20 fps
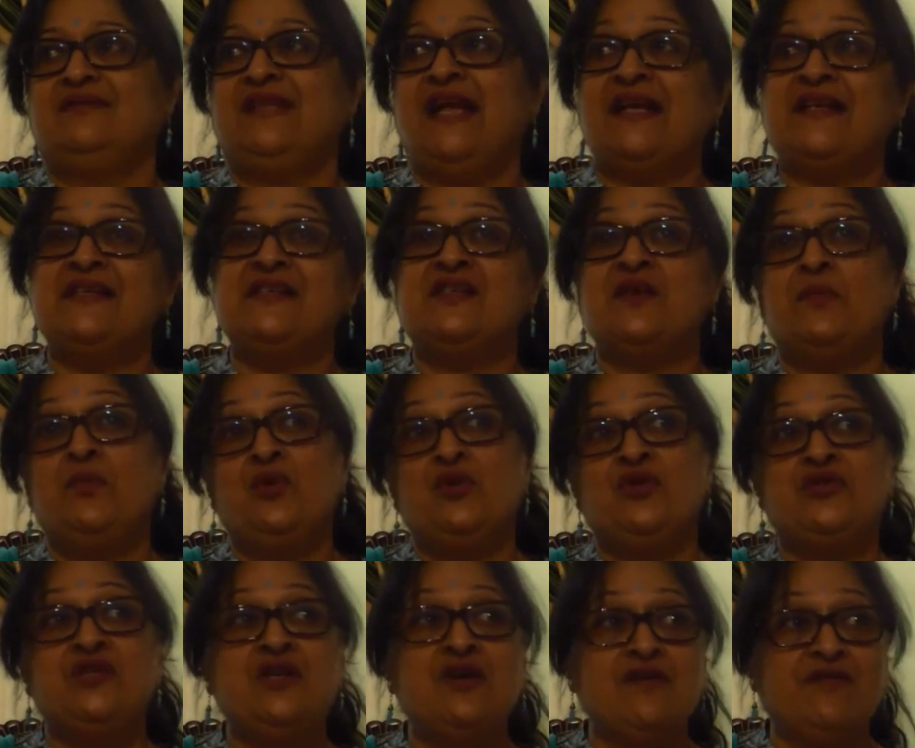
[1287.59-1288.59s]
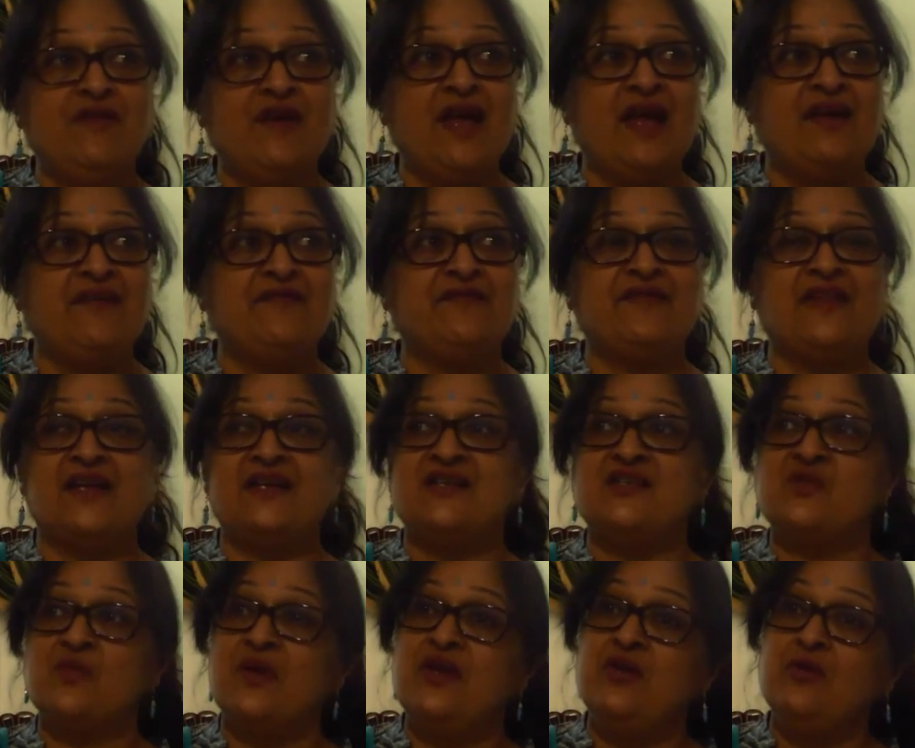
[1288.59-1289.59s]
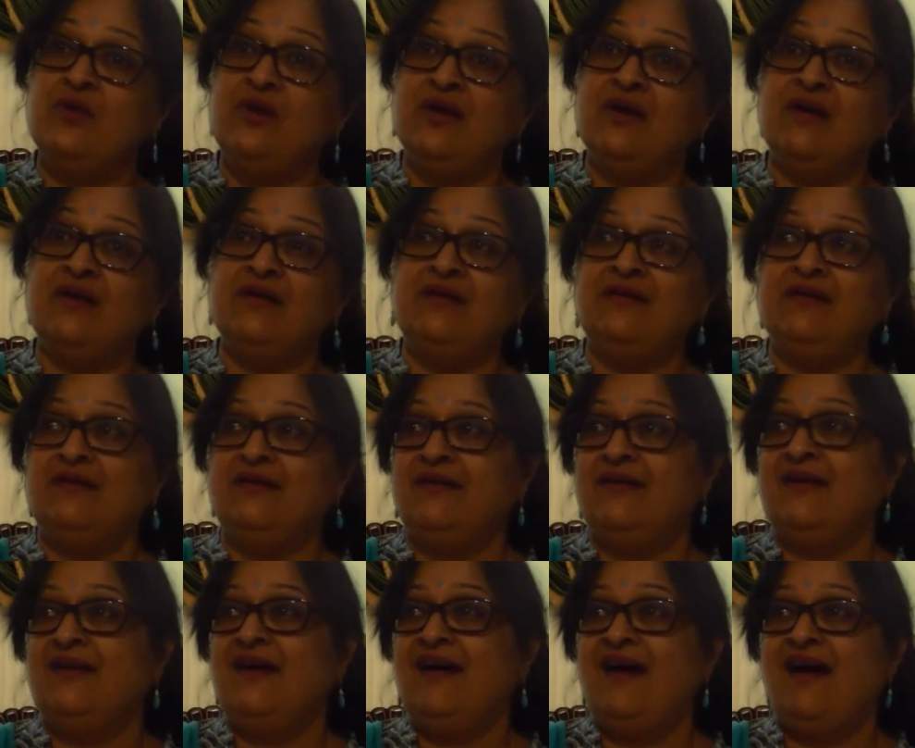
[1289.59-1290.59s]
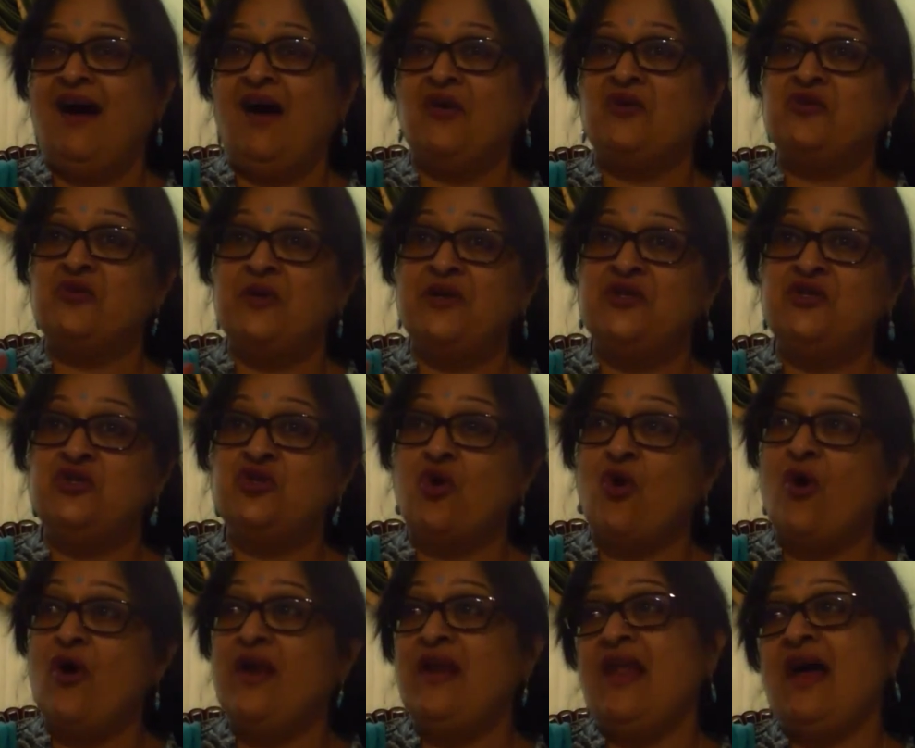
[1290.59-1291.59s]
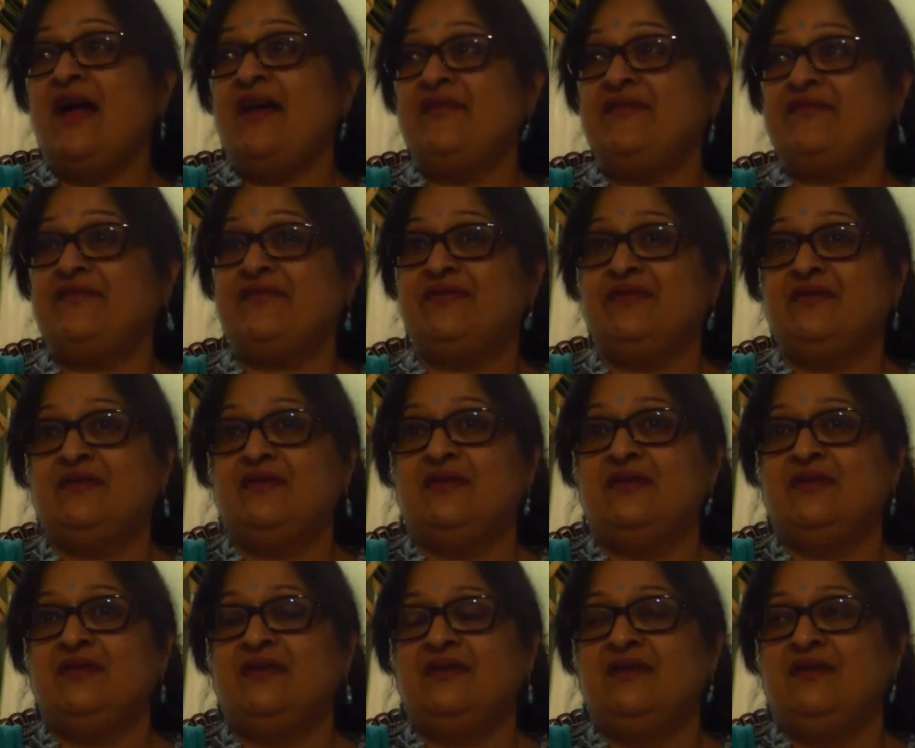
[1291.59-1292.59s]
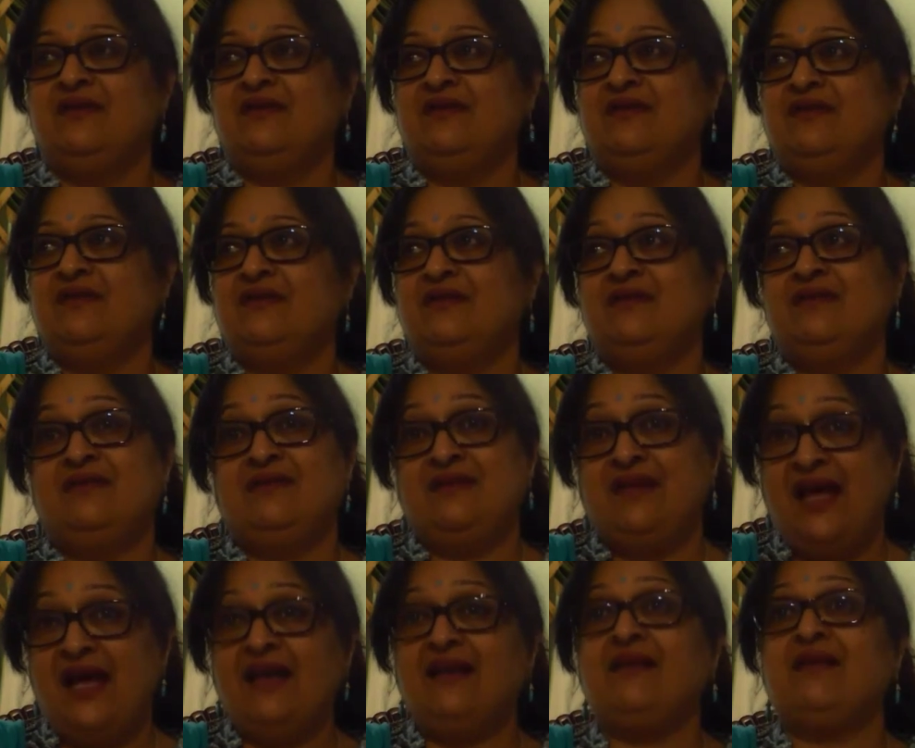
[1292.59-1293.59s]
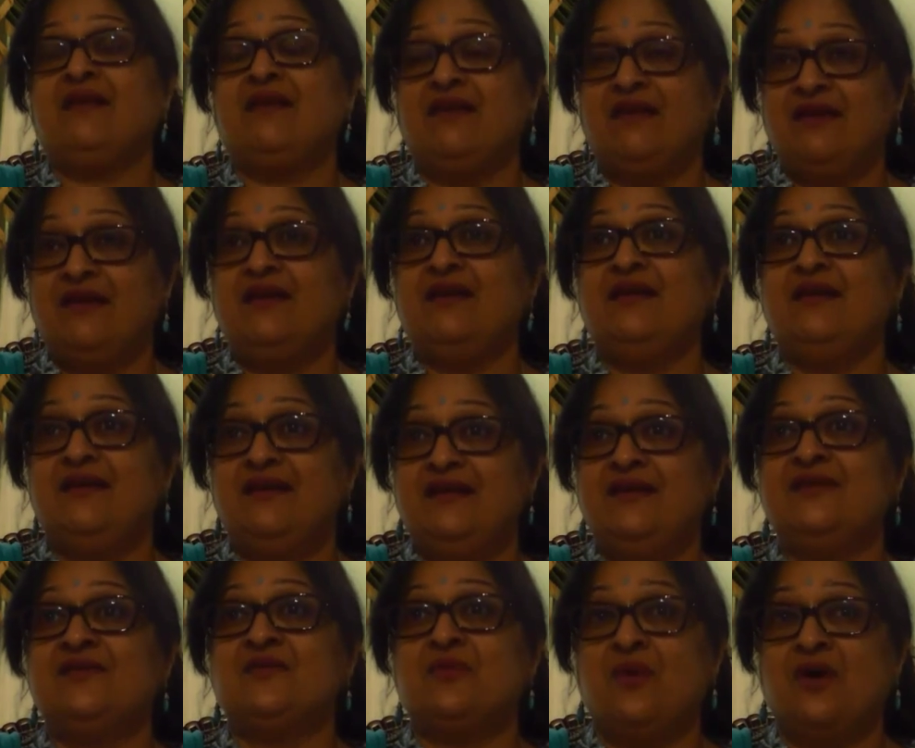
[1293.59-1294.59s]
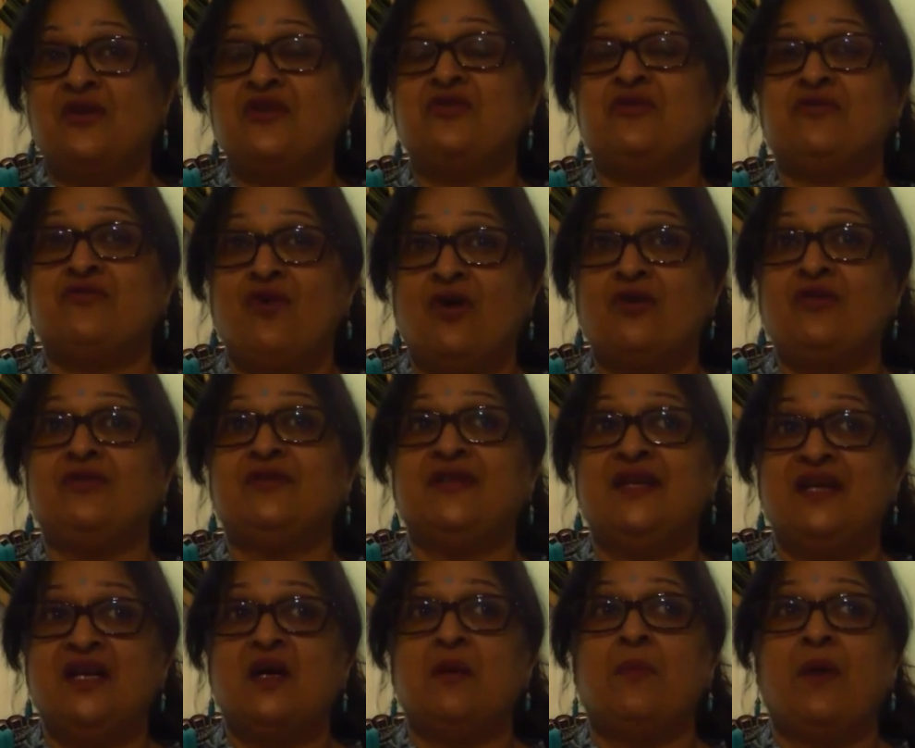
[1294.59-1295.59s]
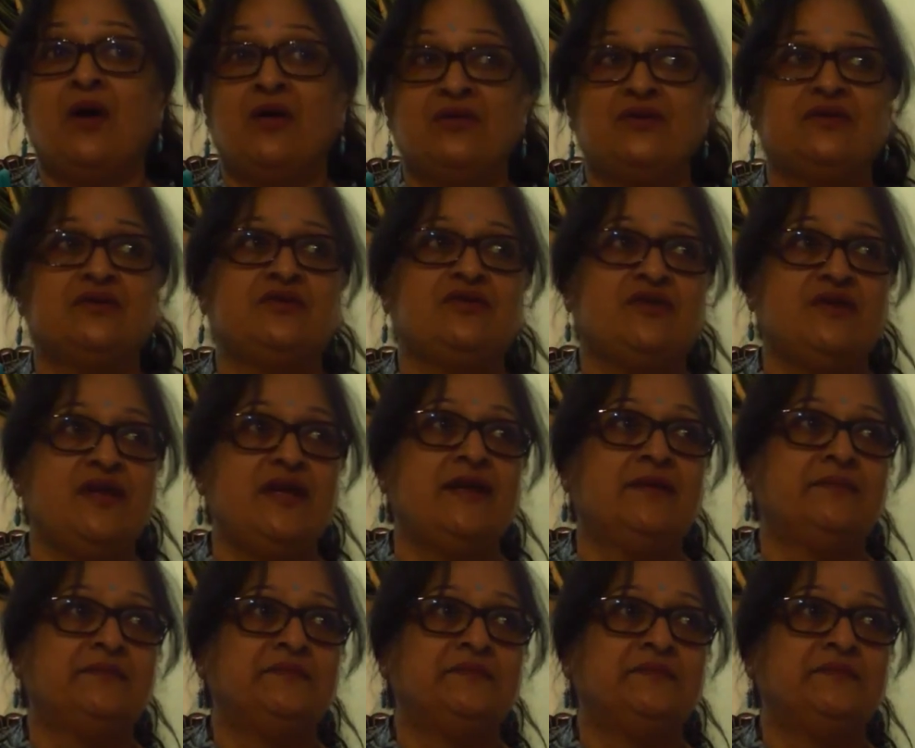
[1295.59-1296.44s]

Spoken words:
That is the beauty of life. That is when you learn how to enjoy life. That is what you've got to think about today.